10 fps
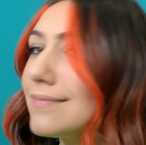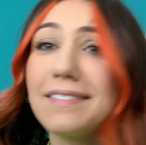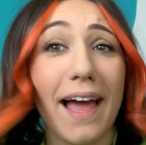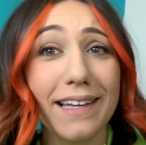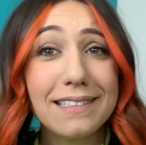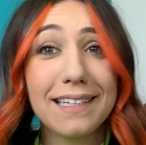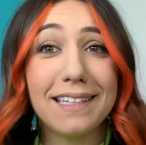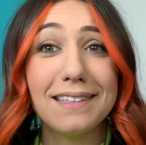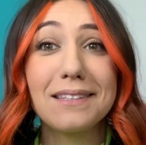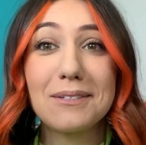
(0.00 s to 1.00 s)

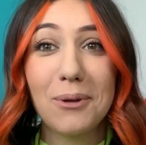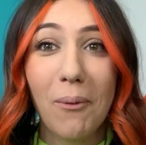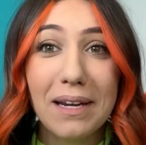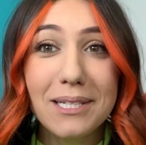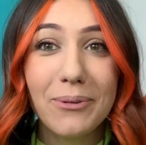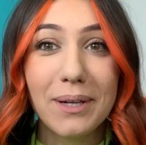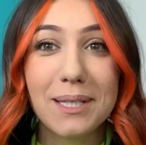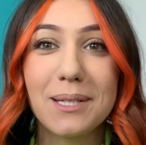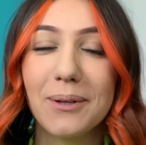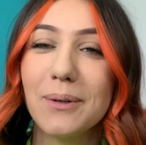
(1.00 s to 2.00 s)
nineteenth, twenty
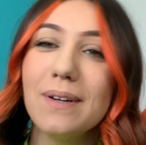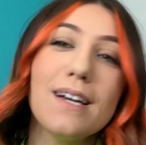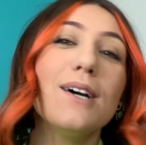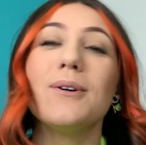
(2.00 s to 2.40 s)
twenty-two.